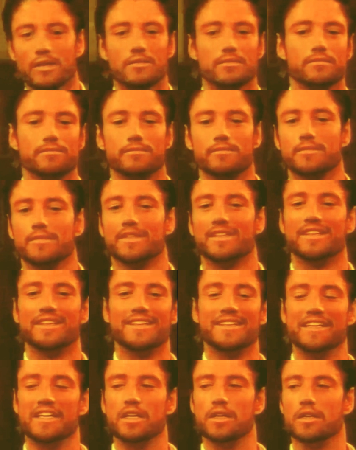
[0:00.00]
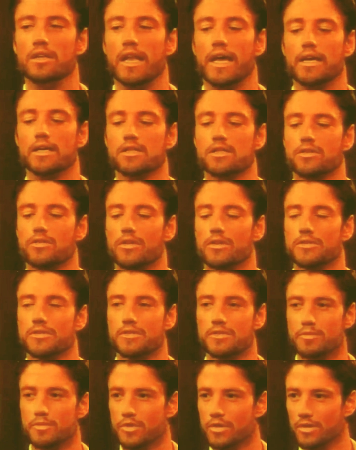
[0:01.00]
your little legs
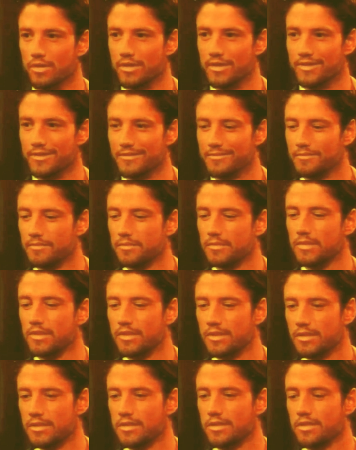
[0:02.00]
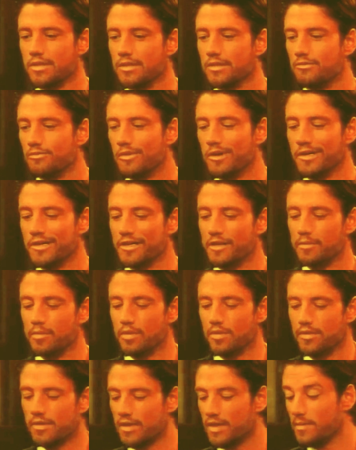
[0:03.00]
crossed demurely, your skirt riding
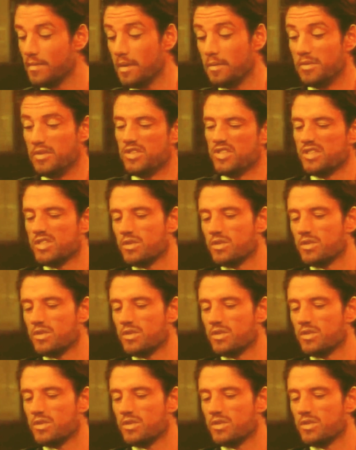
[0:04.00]
up your thigh, maybe